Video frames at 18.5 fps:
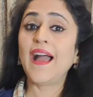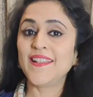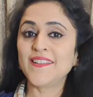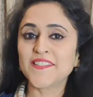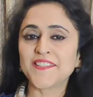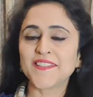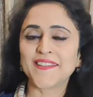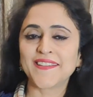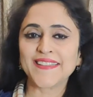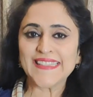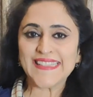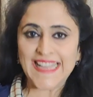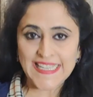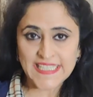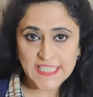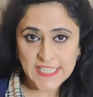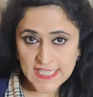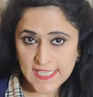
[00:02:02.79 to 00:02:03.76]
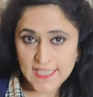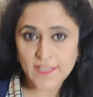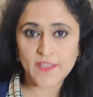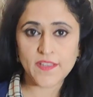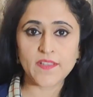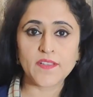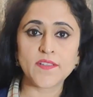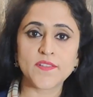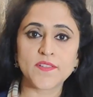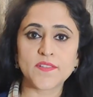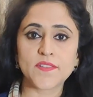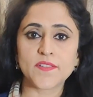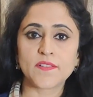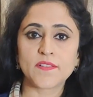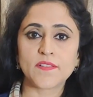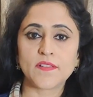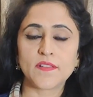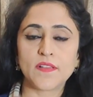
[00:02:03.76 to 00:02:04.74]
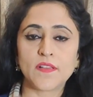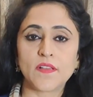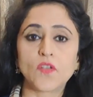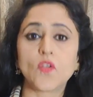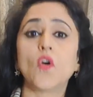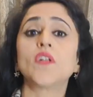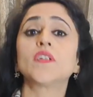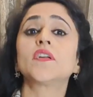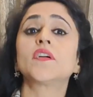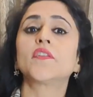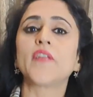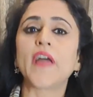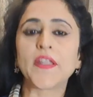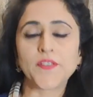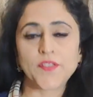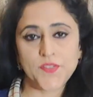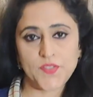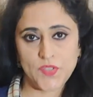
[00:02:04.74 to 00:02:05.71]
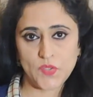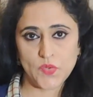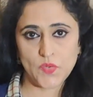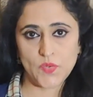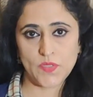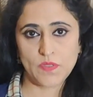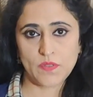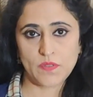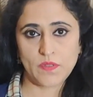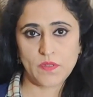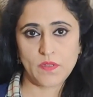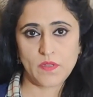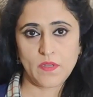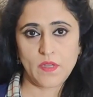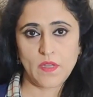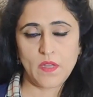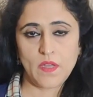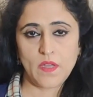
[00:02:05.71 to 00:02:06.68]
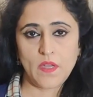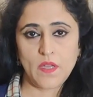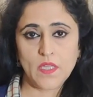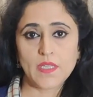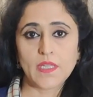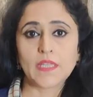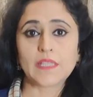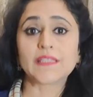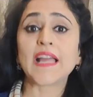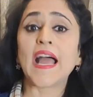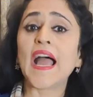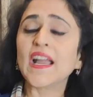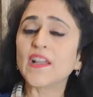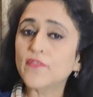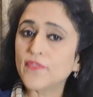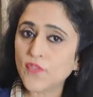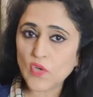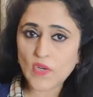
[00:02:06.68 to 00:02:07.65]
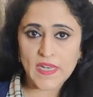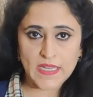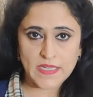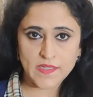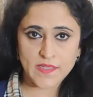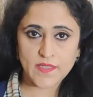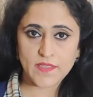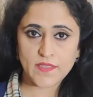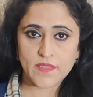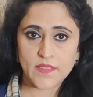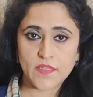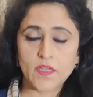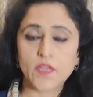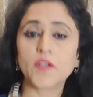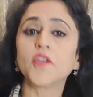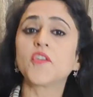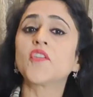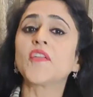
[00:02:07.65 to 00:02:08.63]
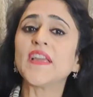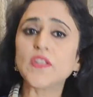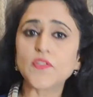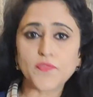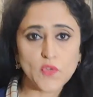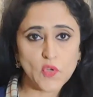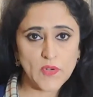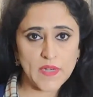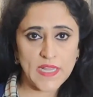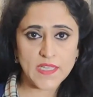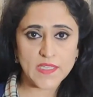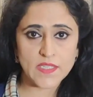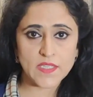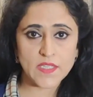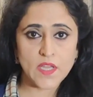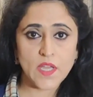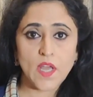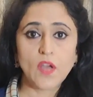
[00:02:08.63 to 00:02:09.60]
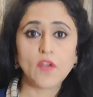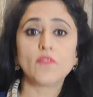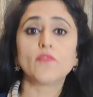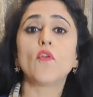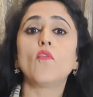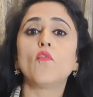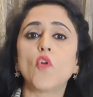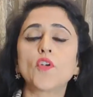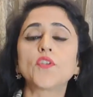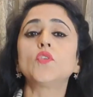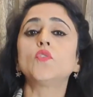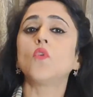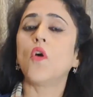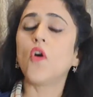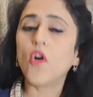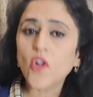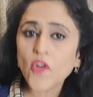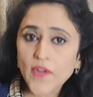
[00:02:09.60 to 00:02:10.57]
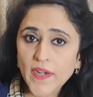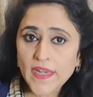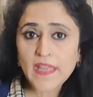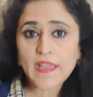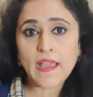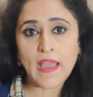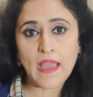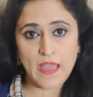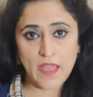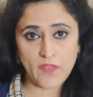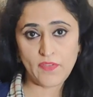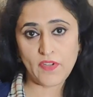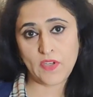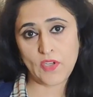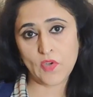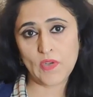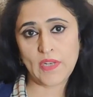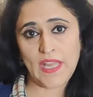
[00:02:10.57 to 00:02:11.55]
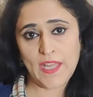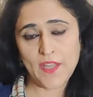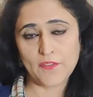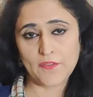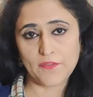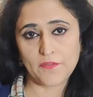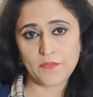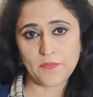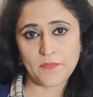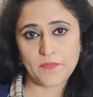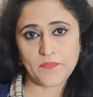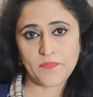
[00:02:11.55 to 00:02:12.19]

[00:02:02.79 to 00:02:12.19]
And that key is called gratitude. Thankfulness, gratefulness for what you already have in your life.